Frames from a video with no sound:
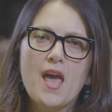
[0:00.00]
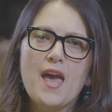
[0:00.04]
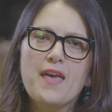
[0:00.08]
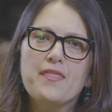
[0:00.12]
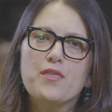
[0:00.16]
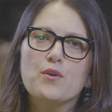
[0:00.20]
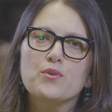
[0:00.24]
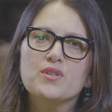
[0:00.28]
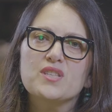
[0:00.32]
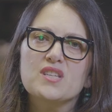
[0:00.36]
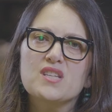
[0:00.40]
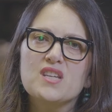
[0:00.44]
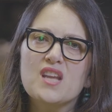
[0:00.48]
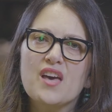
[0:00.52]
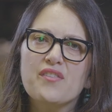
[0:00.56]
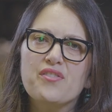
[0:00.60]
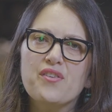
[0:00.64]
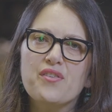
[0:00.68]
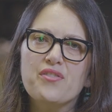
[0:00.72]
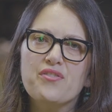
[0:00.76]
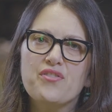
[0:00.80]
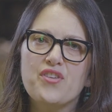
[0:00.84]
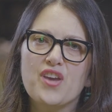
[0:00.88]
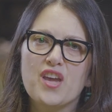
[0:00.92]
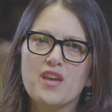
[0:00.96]
There was another
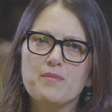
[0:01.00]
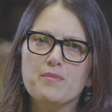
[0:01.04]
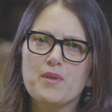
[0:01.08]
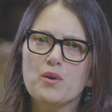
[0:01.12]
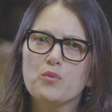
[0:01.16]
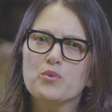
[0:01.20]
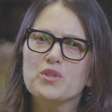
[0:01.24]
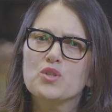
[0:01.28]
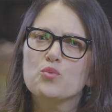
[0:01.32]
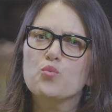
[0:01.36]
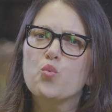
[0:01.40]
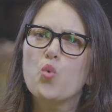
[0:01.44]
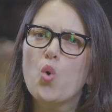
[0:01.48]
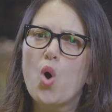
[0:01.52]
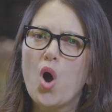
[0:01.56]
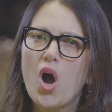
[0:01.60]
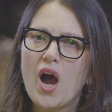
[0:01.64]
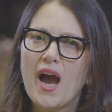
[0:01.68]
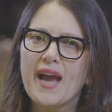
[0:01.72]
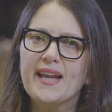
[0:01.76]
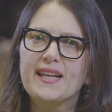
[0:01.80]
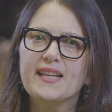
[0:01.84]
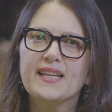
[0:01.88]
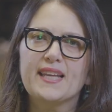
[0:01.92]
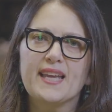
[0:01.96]
theme that was
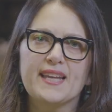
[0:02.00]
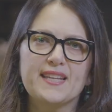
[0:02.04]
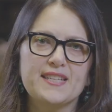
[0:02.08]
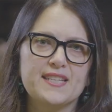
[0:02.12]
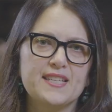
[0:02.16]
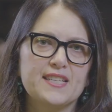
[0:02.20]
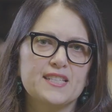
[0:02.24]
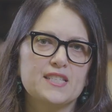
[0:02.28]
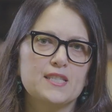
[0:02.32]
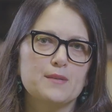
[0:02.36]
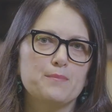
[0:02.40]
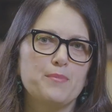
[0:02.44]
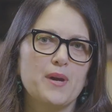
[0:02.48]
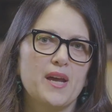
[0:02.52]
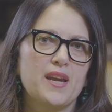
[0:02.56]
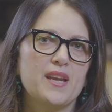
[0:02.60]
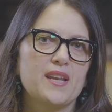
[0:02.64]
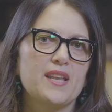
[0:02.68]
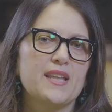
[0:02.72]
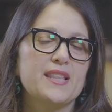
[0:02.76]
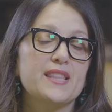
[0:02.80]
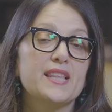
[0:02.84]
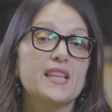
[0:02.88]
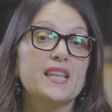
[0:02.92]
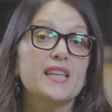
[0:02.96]
widely
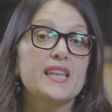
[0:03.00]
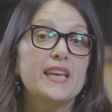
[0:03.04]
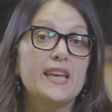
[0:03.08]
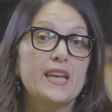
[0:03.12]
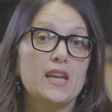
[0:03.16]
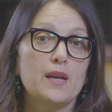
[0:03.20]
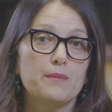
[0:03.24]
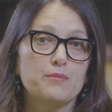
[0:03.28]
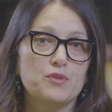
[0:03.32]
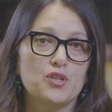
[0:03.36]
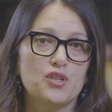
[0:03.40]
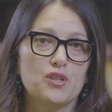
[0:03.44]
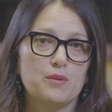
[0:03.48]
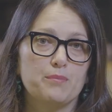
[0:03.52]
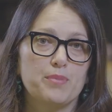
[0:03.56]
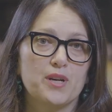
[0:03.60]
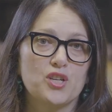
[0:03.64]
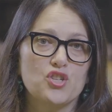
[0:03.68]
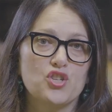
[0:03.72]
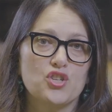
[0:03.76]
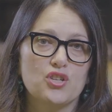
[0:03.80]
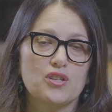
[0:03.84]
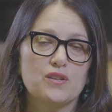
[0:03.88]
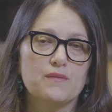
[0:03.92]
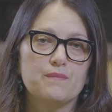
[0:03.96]
anticipated in the lead up to the
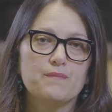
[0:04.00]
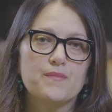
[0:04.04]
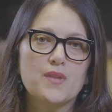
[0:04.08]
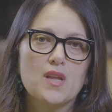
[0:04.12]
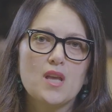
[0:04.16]
budget.